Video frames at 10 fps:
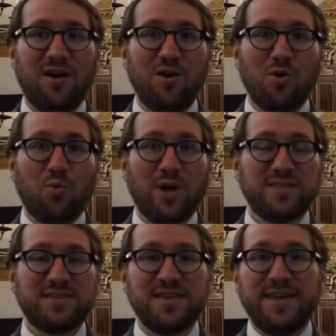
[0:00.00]

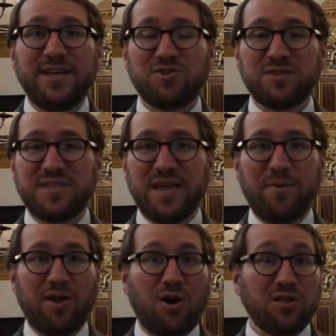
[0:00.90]
What's interesting
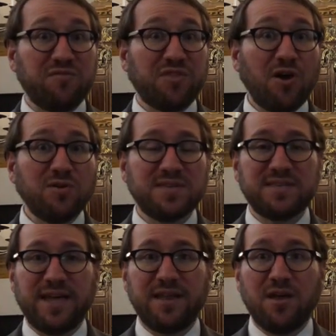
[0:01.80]
about all of those is
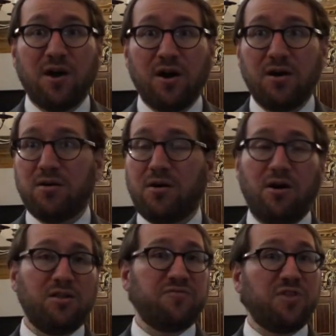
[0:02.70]
that
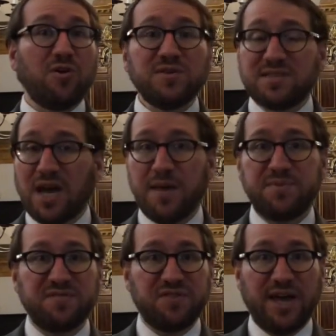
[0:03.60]
all of those
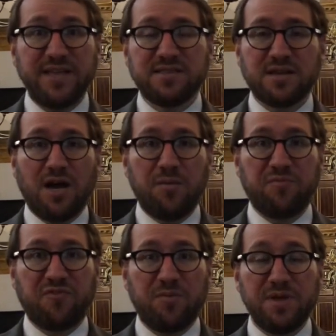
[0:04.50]
types of lights come
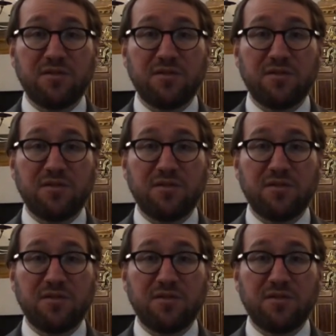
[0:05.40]
from either